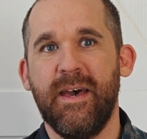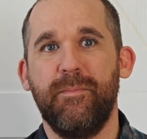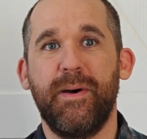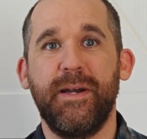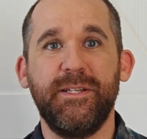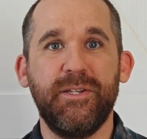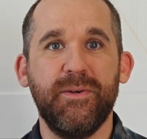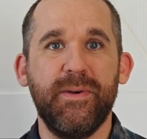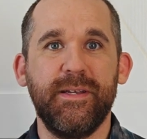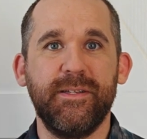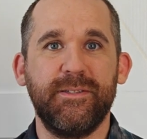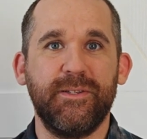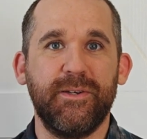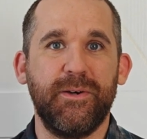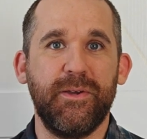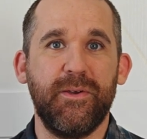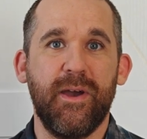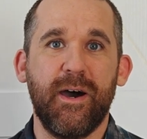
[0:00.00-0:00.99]
By doing so,
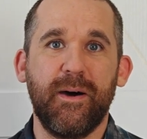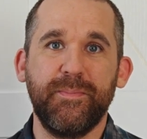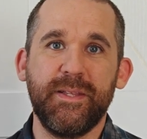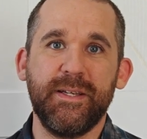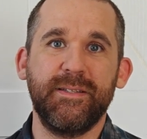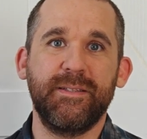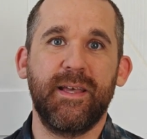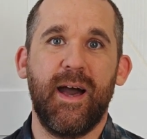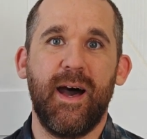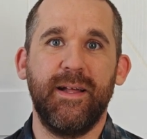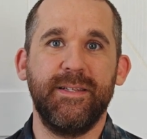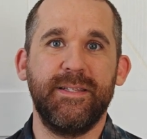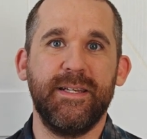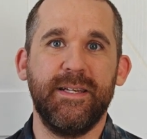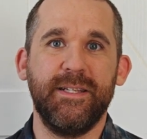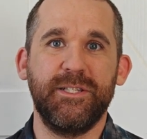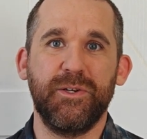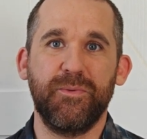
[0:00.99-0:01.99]
you help this
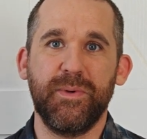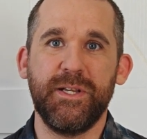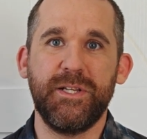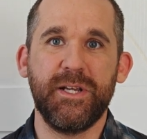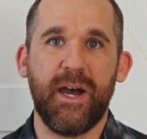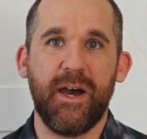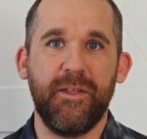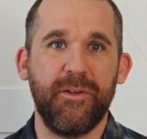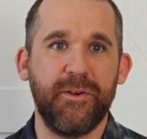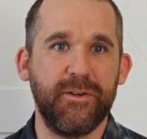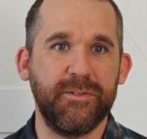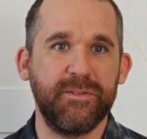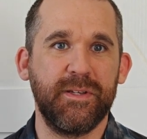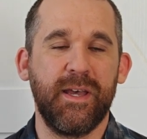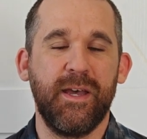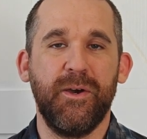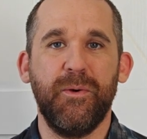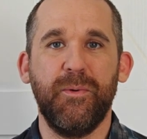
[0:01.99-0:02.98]
content to reach others
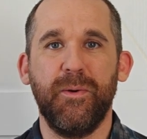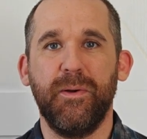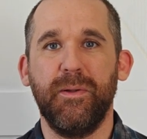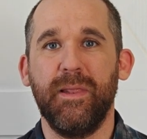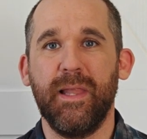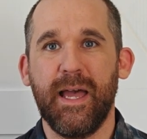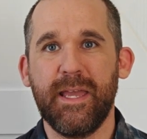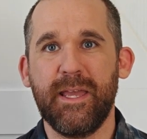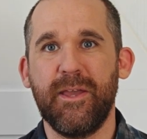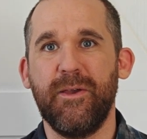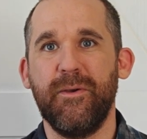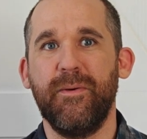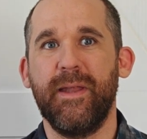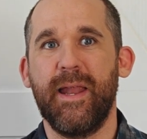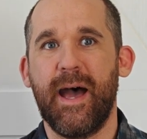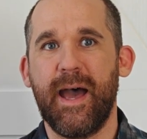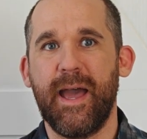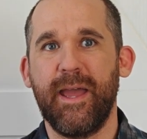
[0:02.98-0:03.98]
who, like you and
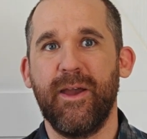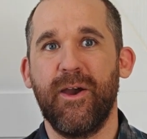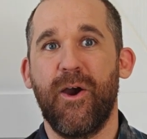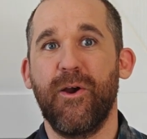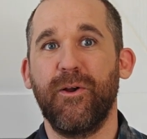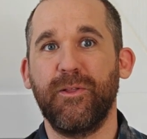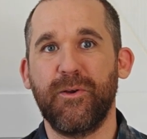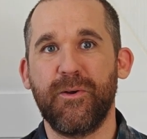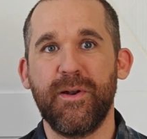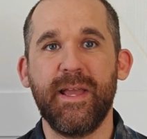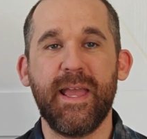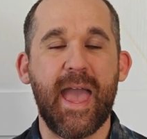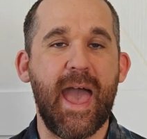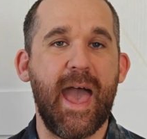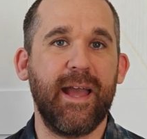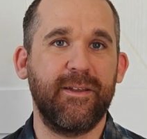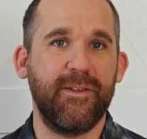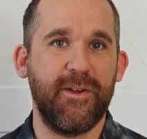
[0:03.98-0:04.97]
I, are learning
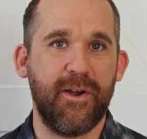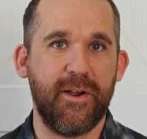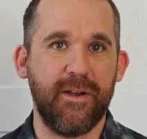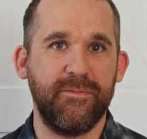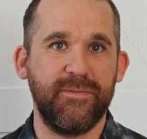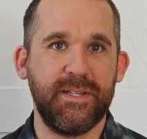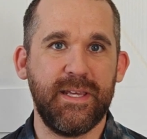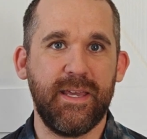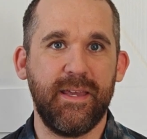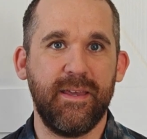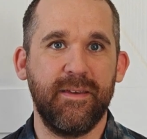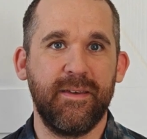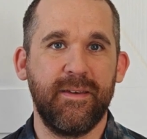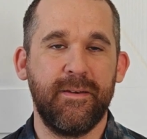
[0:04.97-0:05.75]
ACT and RFT.